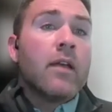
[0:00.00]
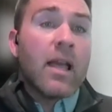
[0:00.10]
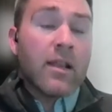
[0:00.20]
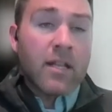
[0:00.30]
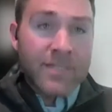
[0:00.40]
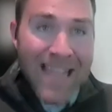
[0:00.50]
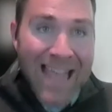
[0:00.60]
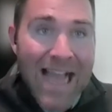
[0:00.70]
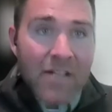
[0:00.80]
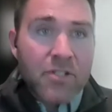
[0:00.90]
and
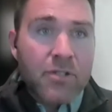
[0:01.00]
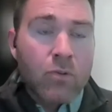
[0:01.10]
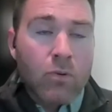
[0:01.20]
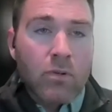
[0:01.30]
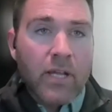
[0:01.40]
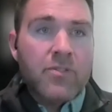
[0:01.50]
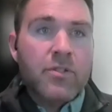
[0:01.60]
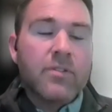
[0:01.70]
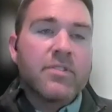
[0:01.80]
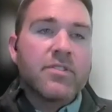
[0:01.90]
attach
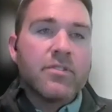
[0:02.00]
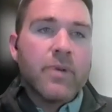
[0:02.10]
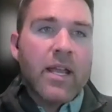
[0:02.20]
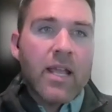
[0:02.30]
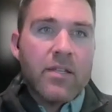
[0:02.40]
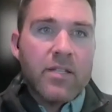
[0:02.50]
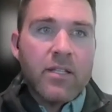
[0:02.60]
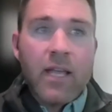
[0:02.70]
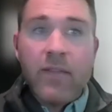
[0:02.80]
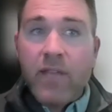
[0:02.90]
correlations to
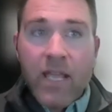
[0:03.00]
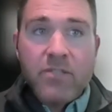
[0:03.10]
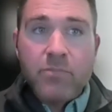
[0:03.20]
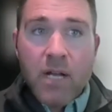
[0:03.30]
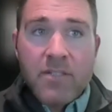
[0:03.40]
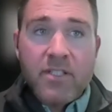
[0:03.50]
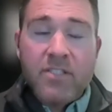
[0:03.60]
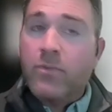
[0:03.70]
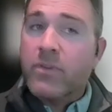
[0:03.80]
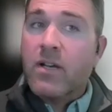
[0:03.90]
NAD and the aging
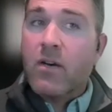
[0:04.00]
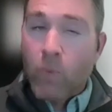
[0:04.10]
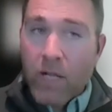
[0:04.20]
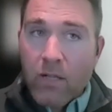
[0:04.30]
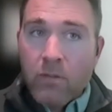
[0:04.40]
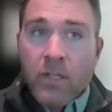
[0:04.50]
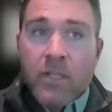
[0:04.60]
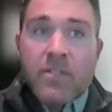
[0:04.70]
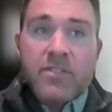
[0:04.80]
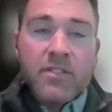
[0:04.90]
process. So we thought, well,
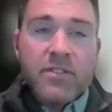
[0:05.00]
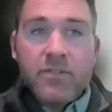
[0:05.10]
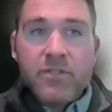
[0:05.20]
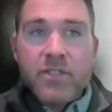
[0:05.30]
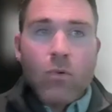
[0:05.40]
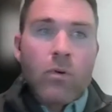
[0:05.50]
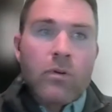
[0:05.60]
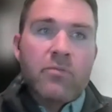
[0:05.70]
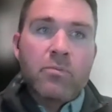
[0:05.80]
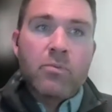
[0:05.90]
since there's this
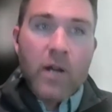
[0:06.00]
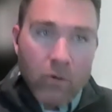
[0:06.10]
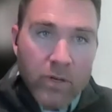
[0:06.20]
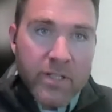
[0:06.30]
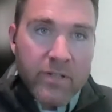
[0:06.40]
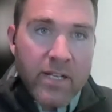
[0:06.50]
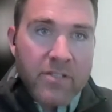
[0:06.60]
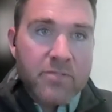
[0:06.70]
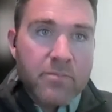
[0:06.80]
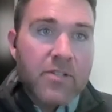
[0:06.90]
order of priority that I
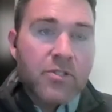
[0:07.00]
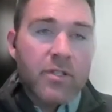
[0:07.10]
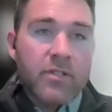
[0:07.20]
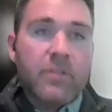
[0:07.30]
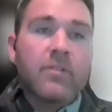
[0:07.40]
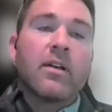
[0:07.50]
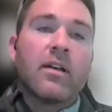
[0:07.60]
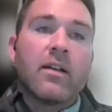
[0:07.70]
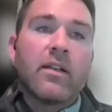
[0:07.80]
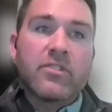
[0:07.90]
just mentioned,
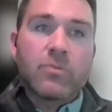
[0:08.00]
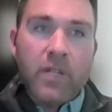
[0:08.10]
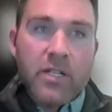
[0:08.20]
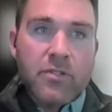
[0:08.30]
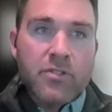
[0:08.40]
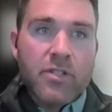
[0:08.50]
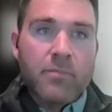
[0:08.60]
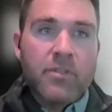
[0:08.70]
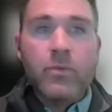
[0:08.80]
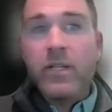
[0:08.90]
and this
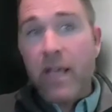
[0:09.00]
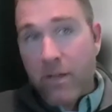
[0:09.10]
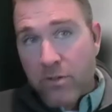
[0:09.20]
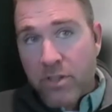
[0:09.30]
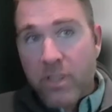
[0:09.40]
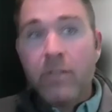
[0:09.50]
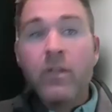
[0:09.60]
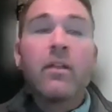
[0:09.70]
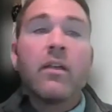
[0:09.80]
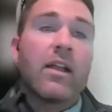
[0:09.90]
relationship between energy
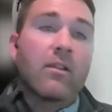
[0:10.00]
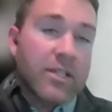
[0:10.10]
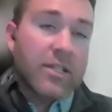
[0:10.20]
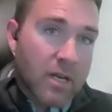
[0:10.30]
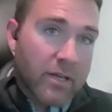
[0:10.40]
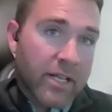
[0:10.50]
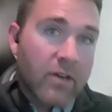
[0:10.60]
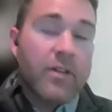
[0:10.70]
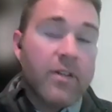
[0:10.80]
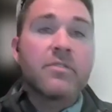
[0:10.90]
and electron
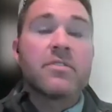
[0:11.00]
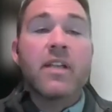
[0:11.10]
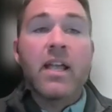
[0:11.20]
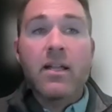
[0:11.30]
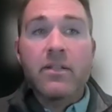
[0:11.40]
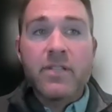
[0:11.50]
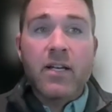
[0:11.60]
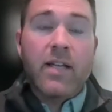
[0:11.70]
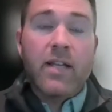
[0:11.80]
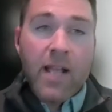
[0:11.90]
carriers and
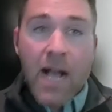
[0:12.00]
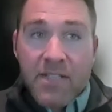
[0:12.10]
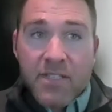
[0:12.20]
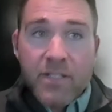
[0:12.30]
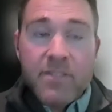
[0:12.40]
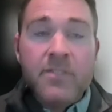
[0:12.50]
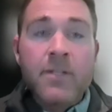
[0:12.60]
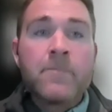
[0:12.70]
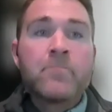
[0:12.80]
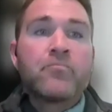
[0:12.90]
antioxidants,
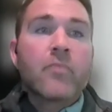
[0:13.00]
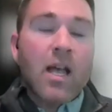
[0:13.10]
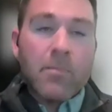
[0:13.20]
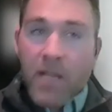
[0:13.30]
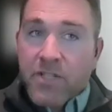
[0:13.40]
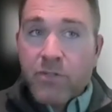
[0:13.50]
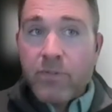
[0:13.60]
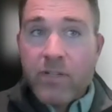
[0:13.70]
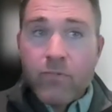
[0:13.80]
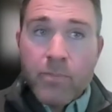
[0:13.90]
I bet
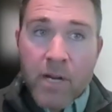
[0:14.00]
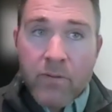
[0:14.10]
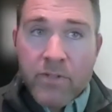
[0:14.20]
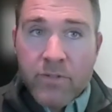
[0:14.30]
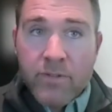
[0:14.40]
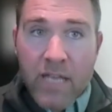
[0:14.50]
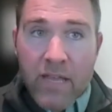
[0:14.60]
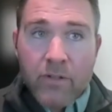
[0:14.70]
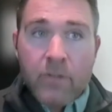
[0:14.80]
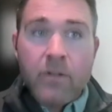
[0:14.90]
you that if we pair the two
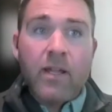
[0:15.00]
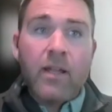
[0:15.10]
together,